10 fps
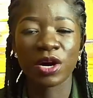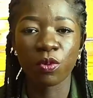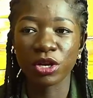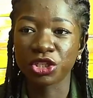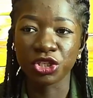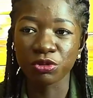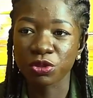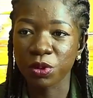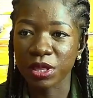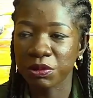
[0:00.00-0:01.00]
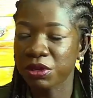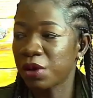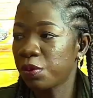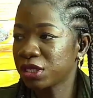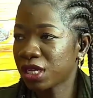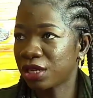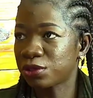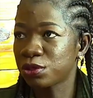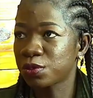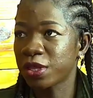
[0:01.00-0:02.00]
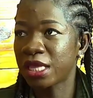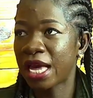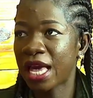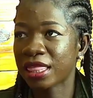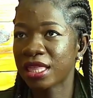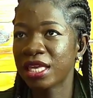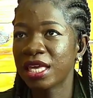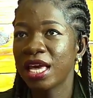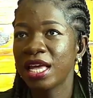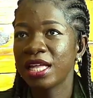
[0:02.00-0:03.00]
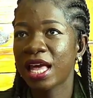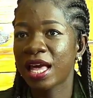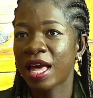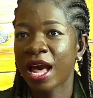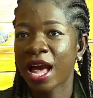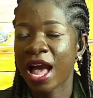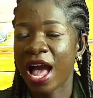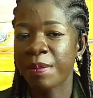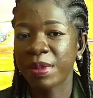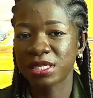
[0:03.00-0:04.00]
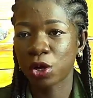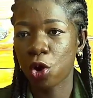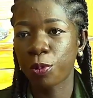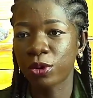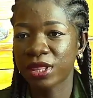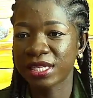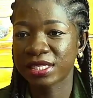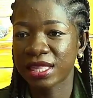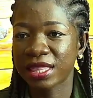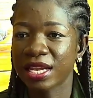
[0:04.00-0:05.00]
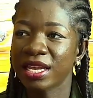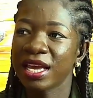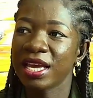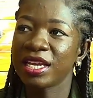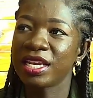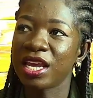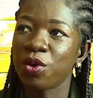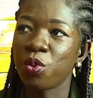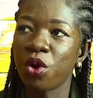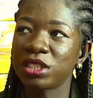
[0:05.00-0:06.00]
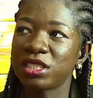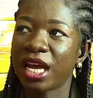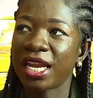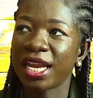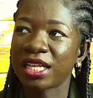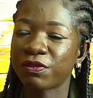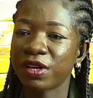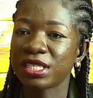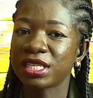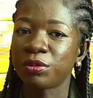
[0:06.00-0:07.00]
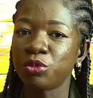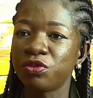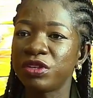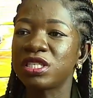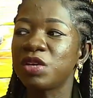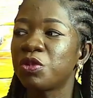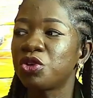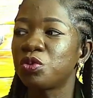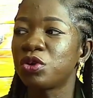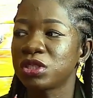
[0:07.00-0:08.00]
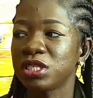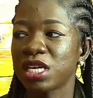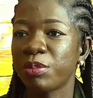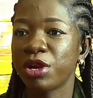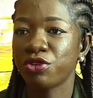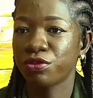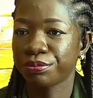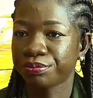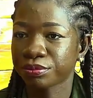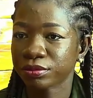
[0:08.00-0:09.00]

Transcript: You can watch news with them. You can watch cartoons with them. I think I met a couple that said that they watch their Netflix and movies they want to watch in their bedroom.